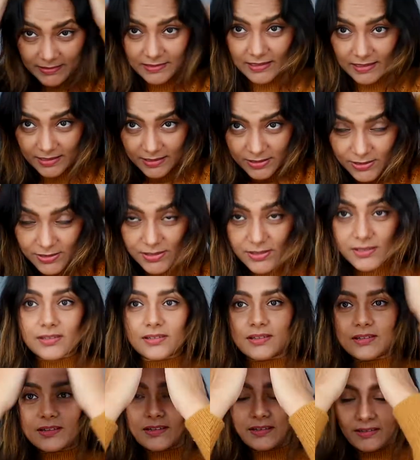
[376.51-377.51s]
I
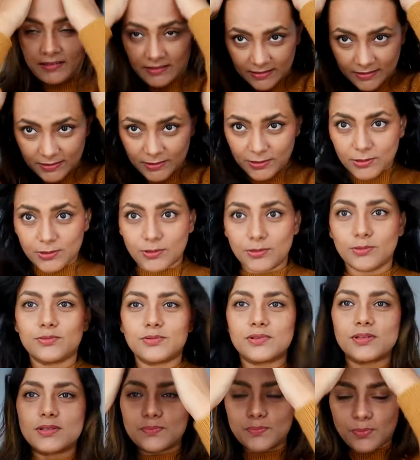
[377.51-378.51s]
just use
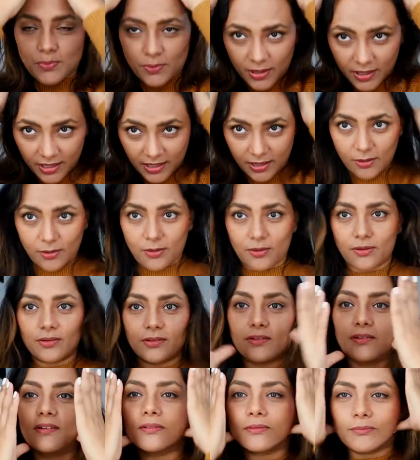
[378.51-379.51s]
the spray on
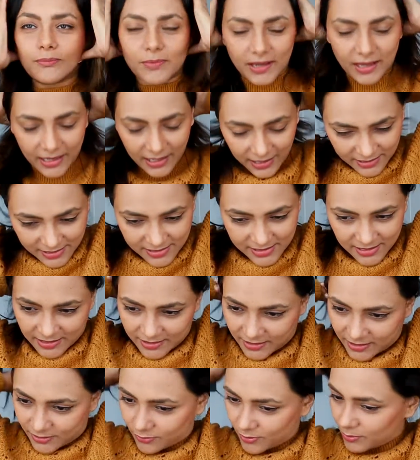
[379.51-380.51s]
my hands and
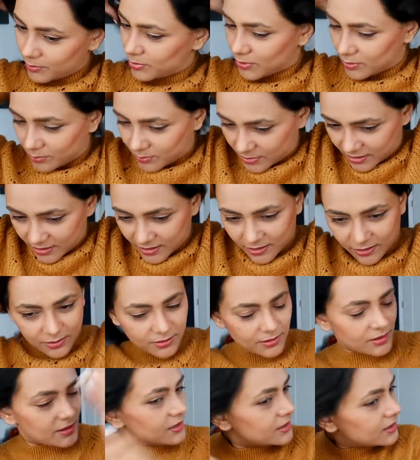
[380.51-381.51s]
then rub it on my hair.
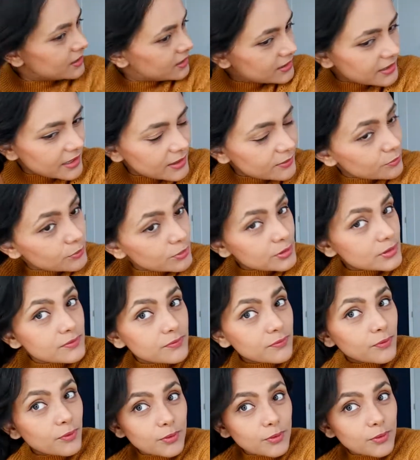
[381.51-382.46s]
That works for